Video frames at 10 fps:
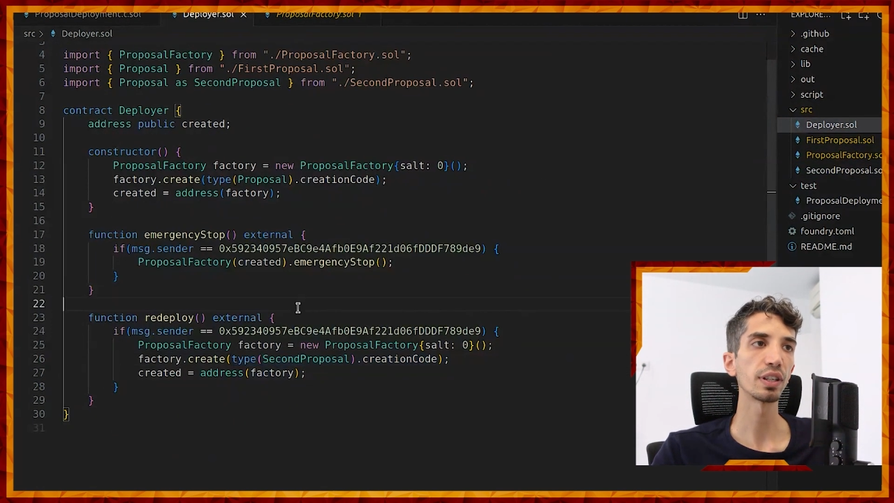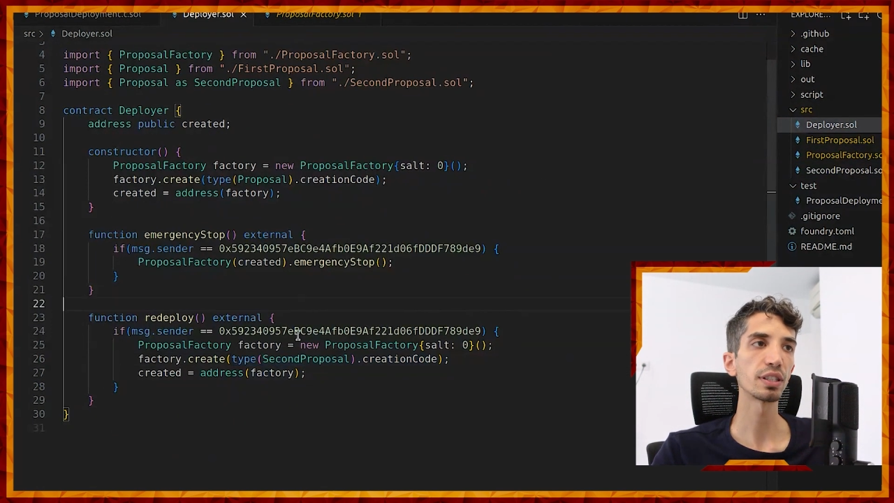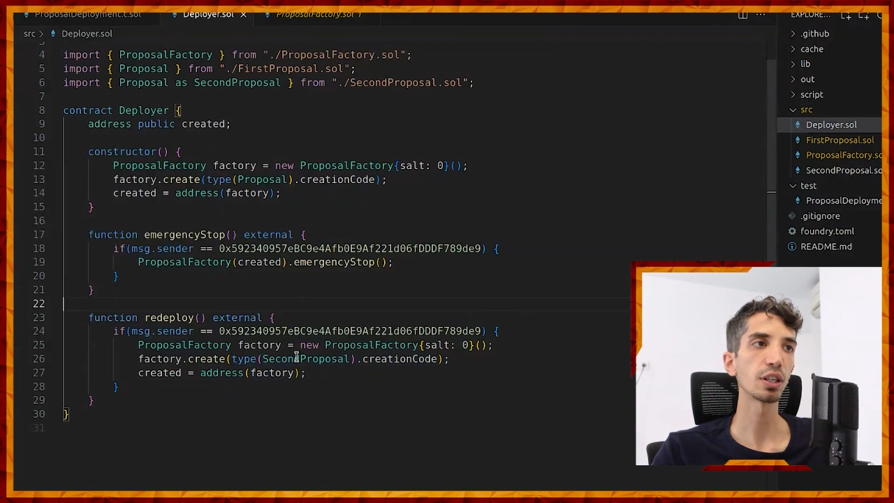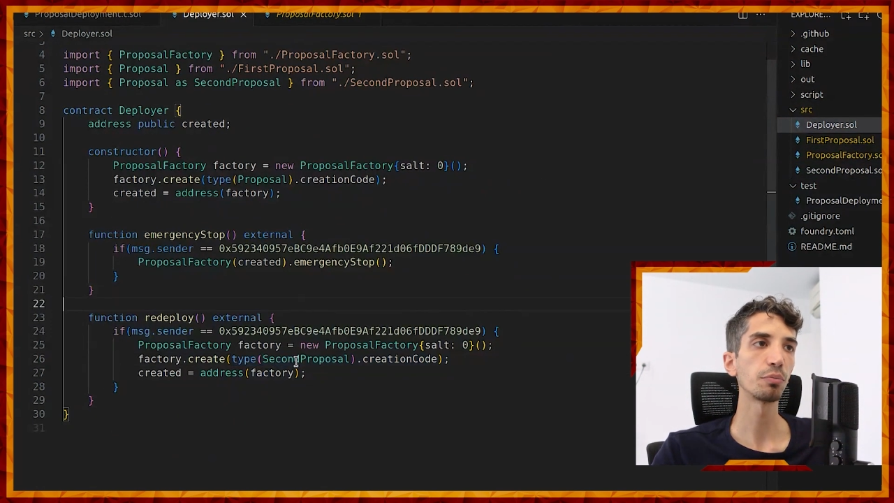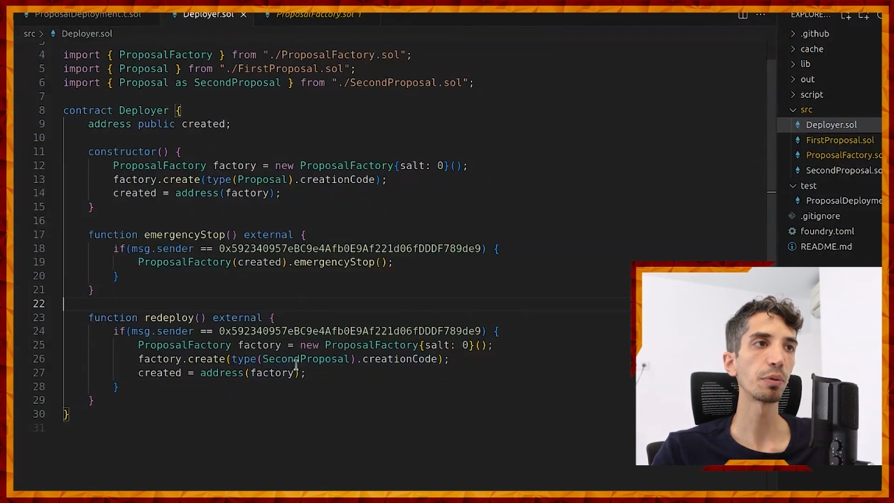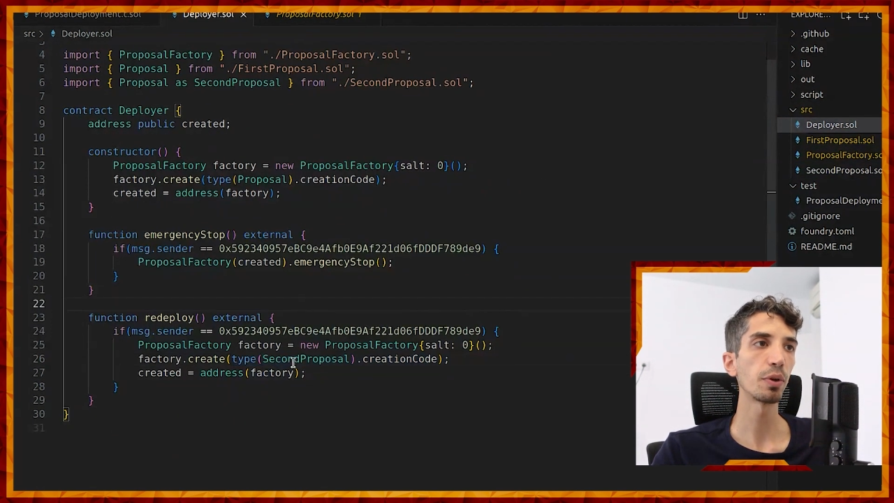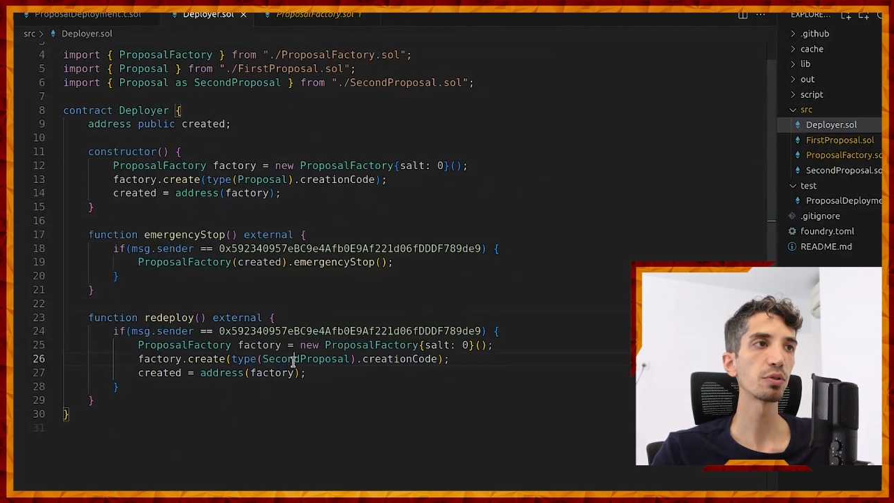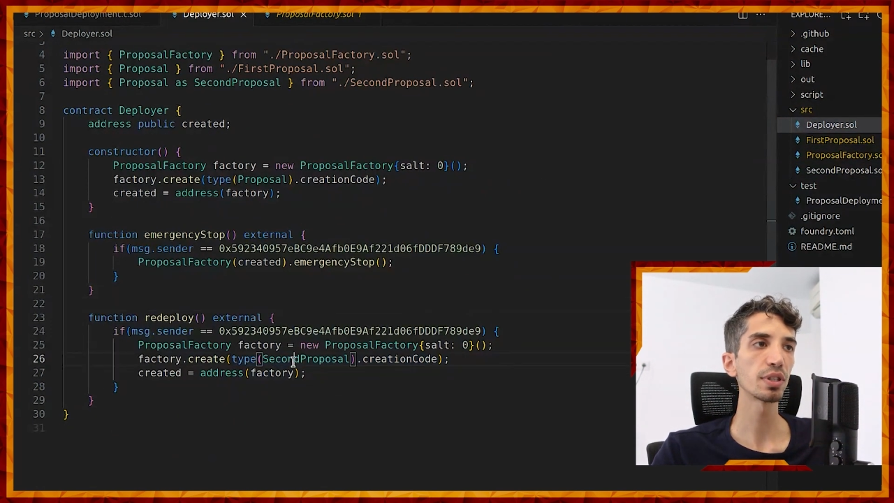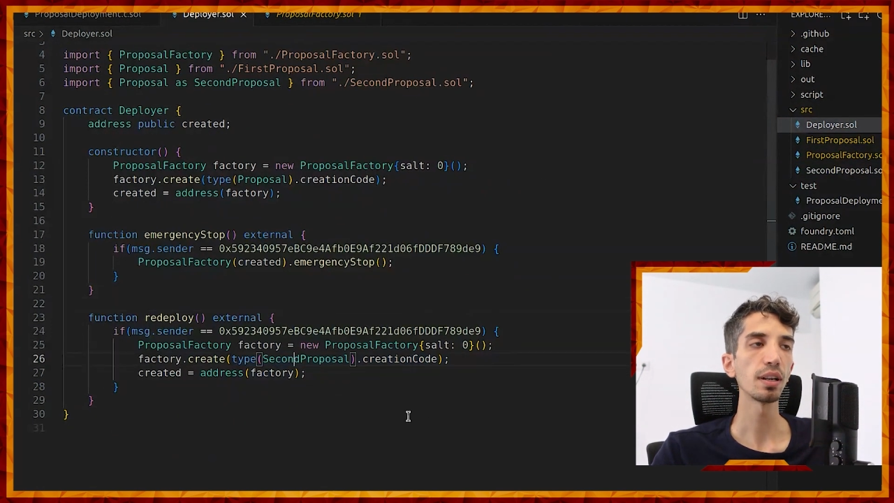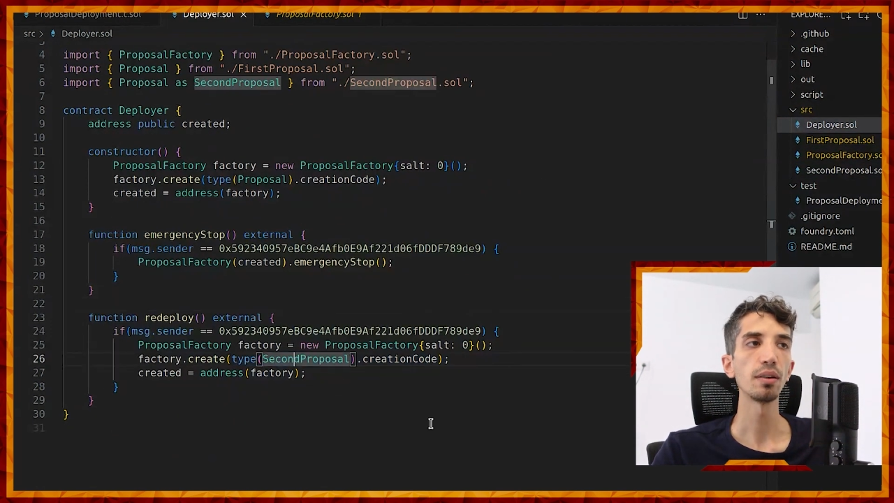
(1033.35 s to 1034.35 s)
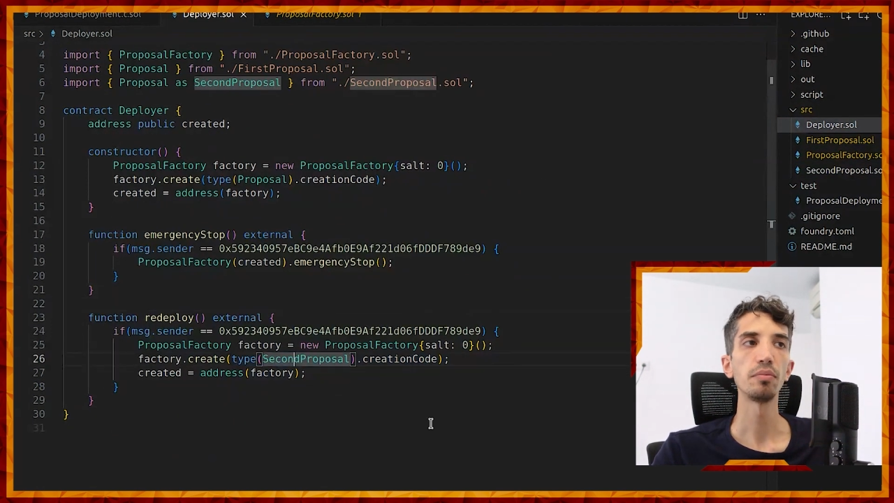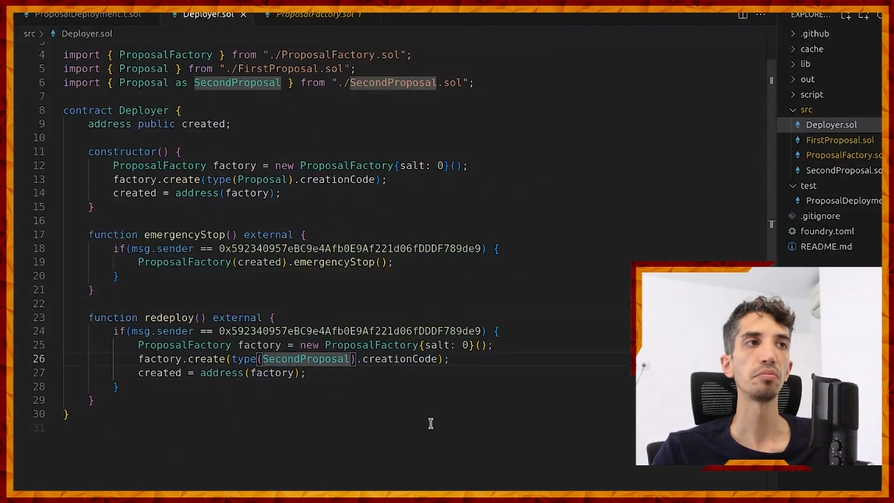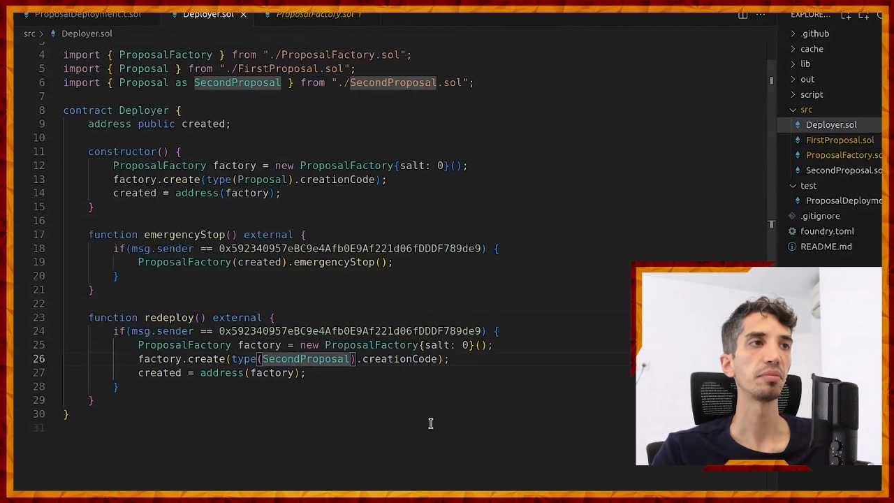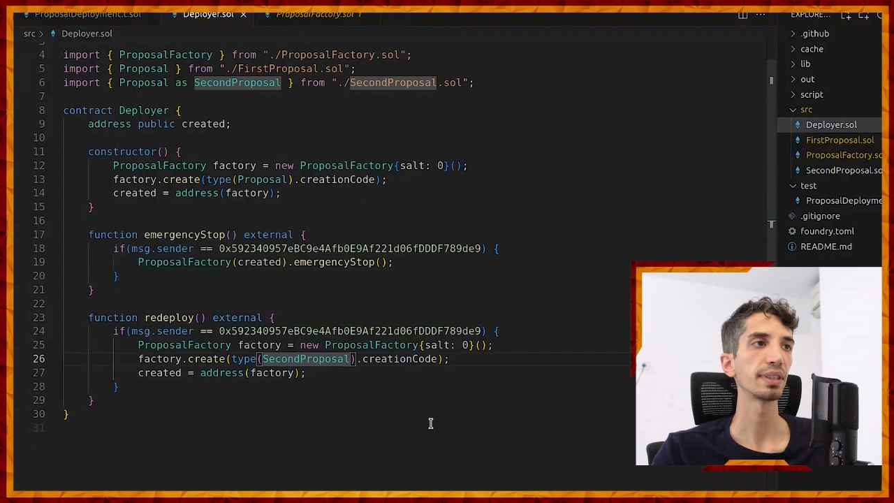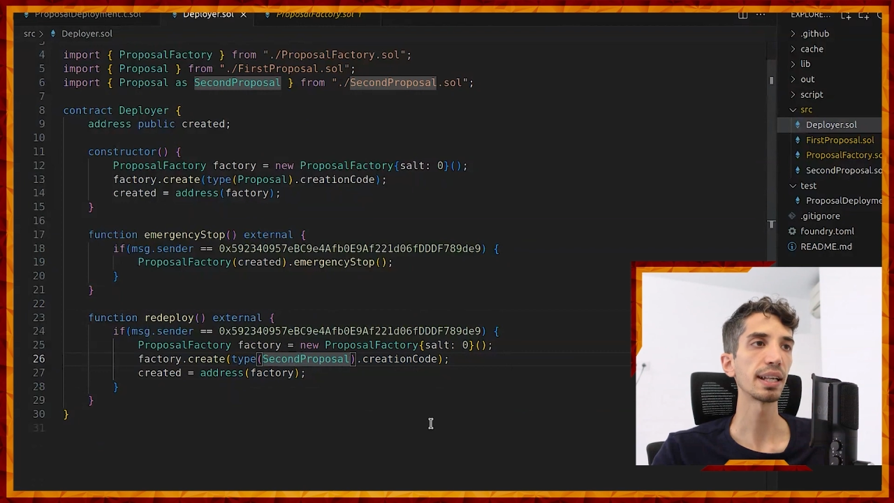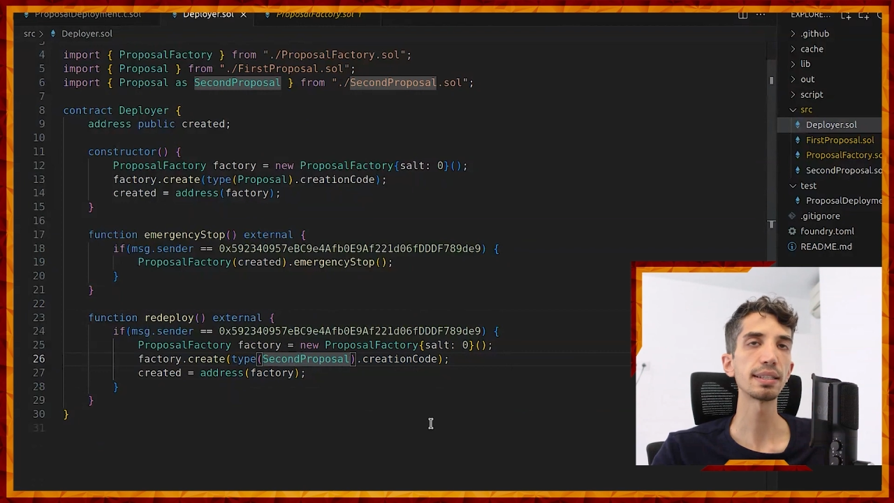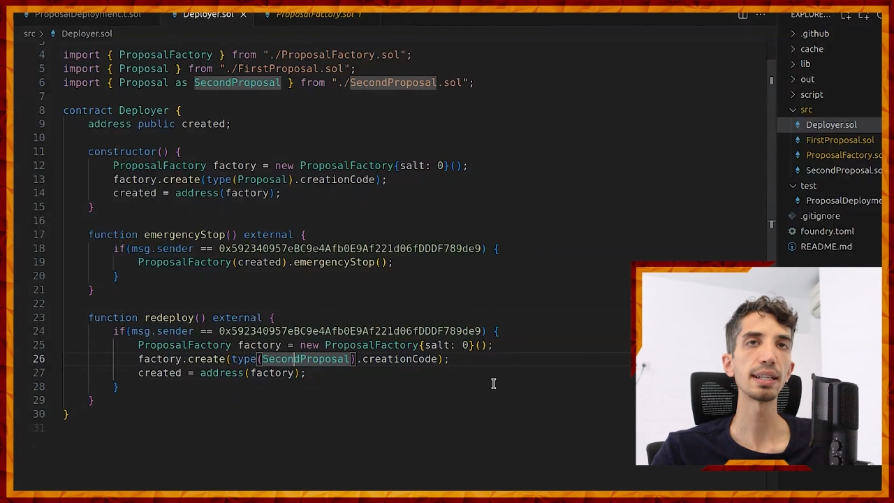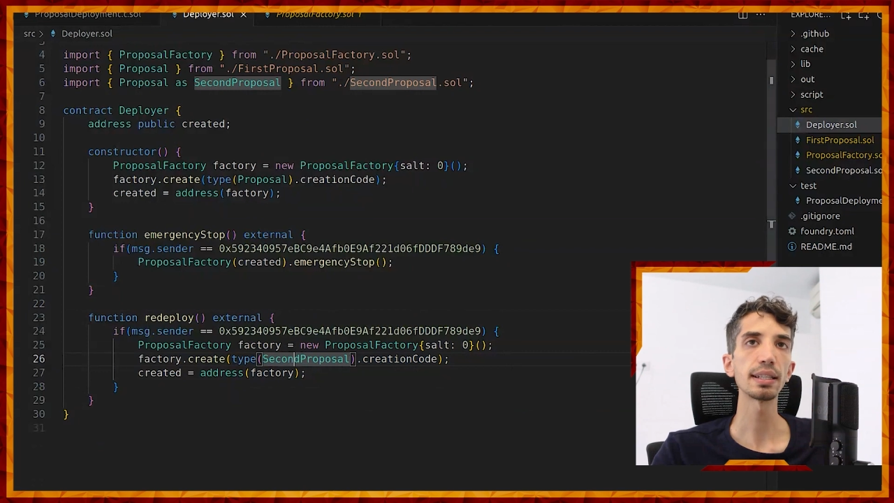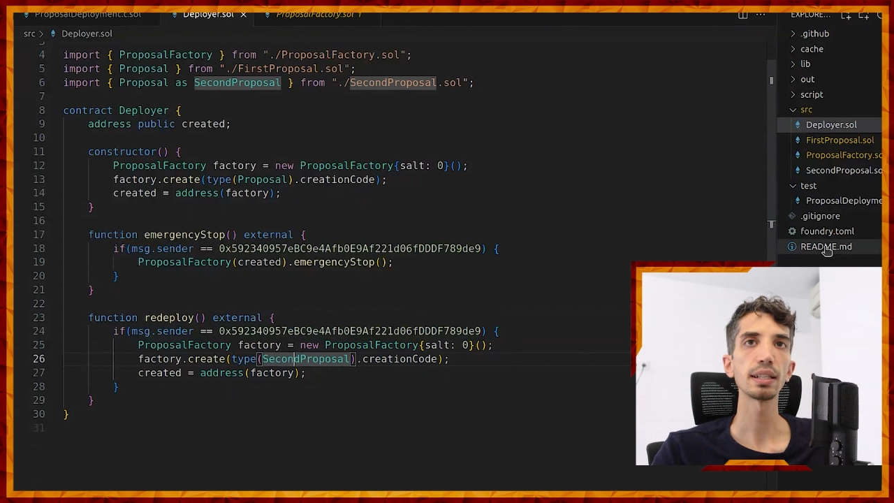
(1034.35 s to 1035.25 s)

second proposal, that's it,